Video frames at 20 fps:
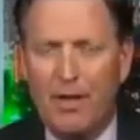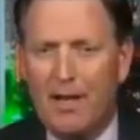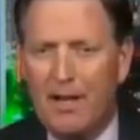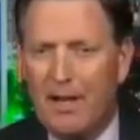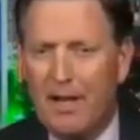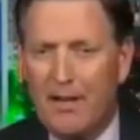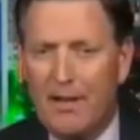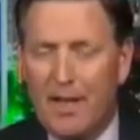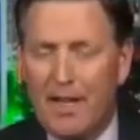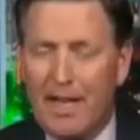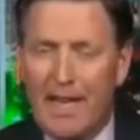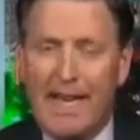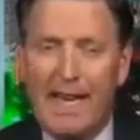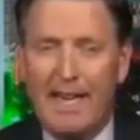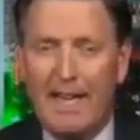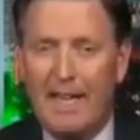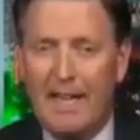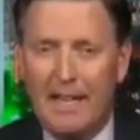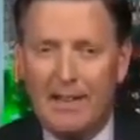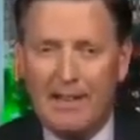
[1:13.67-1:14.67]
The
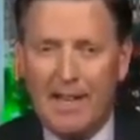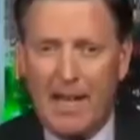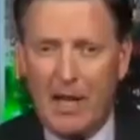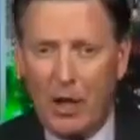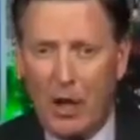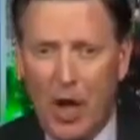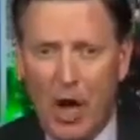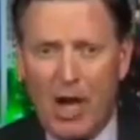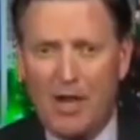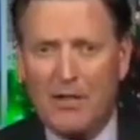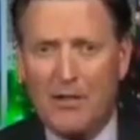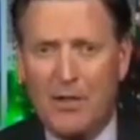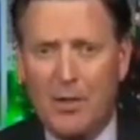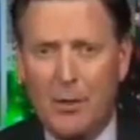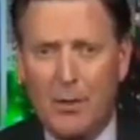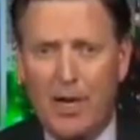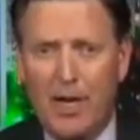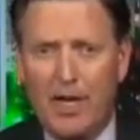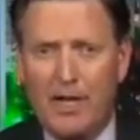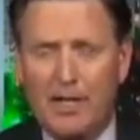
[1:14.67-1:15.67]
candidate that lost the
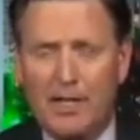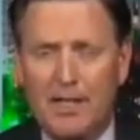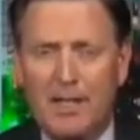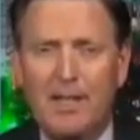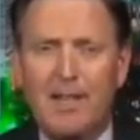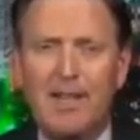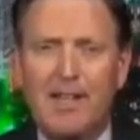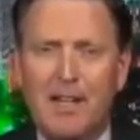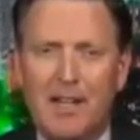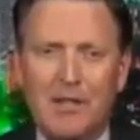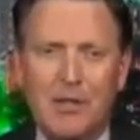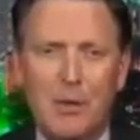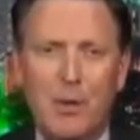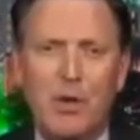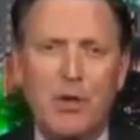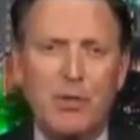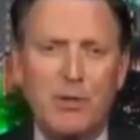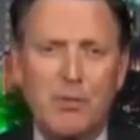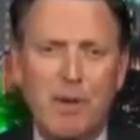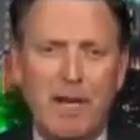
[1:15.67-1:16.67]
race is the one
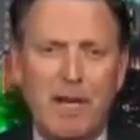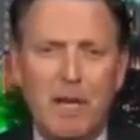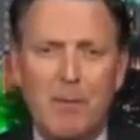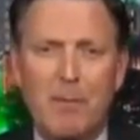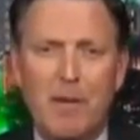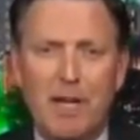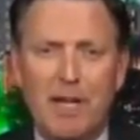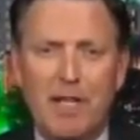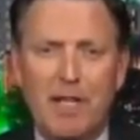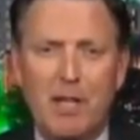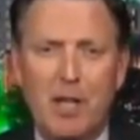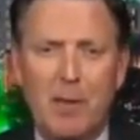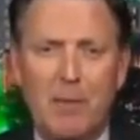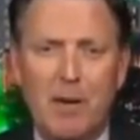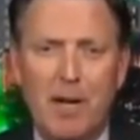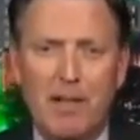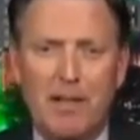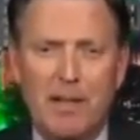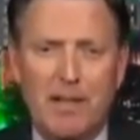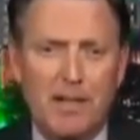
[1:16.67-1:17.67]
who's making a big deal
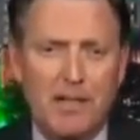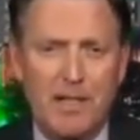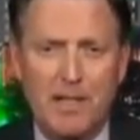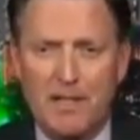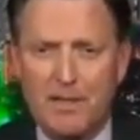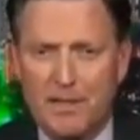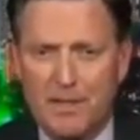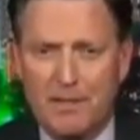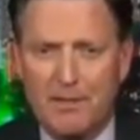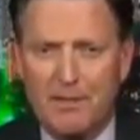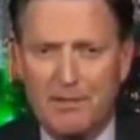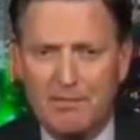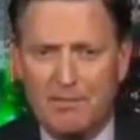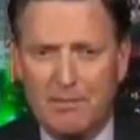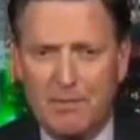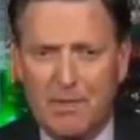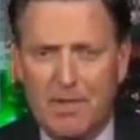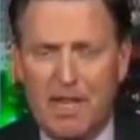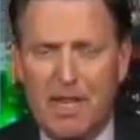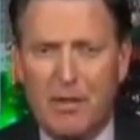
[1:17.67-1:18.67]
about this, as
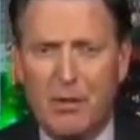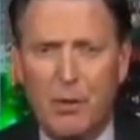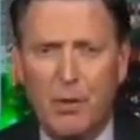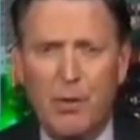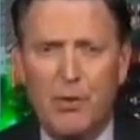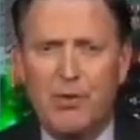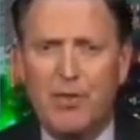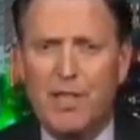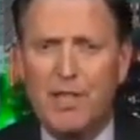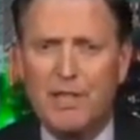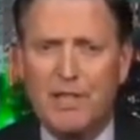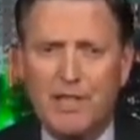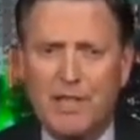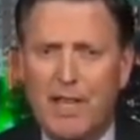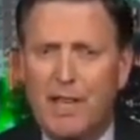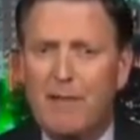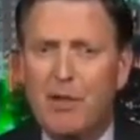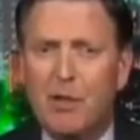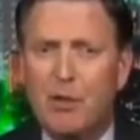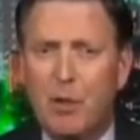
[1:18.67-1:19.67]
Ted Cruz says. He's
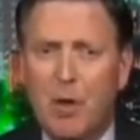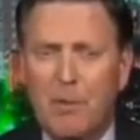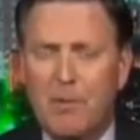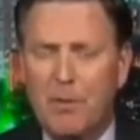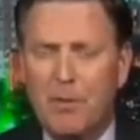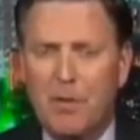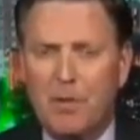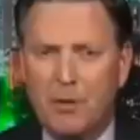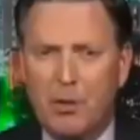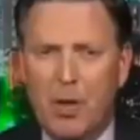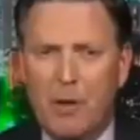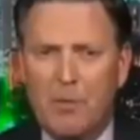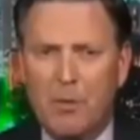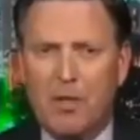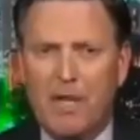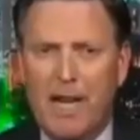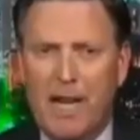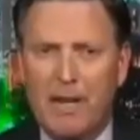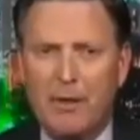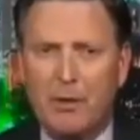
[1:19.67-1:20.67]
having a Trumper
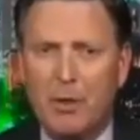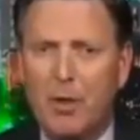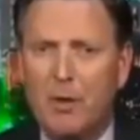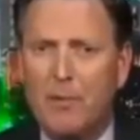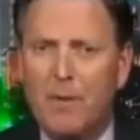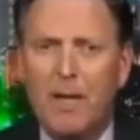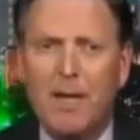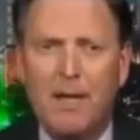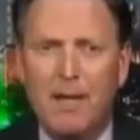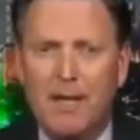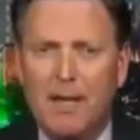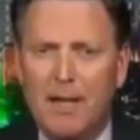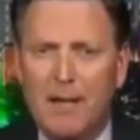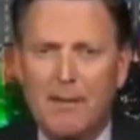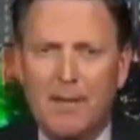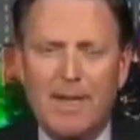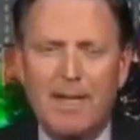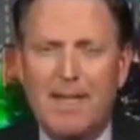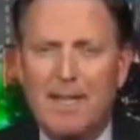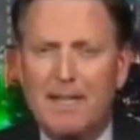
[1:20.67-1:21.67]
tantrum
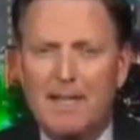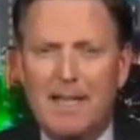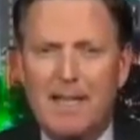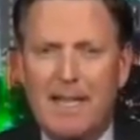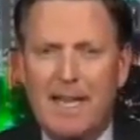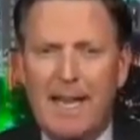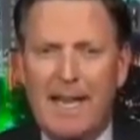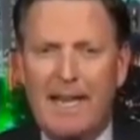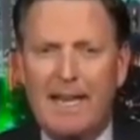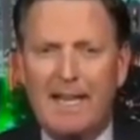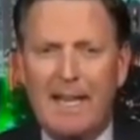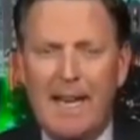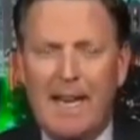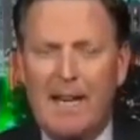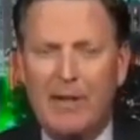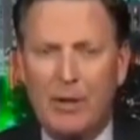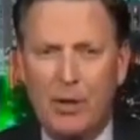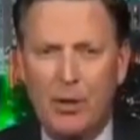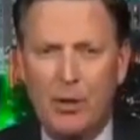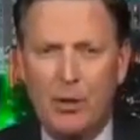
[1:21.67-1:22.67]
because he can't
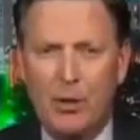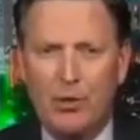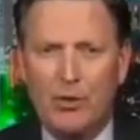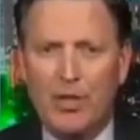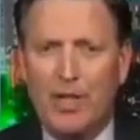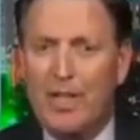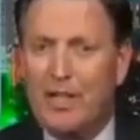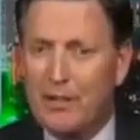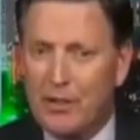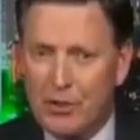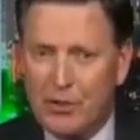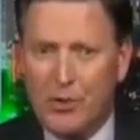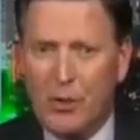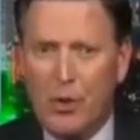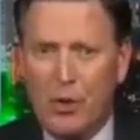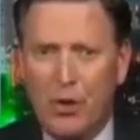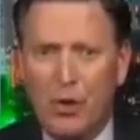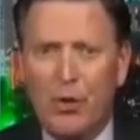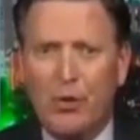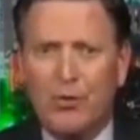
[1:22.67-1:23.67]
handle losing. He's a
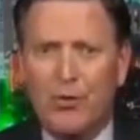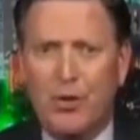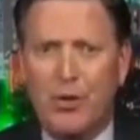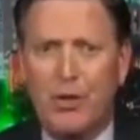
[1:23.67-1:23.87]
sore loser.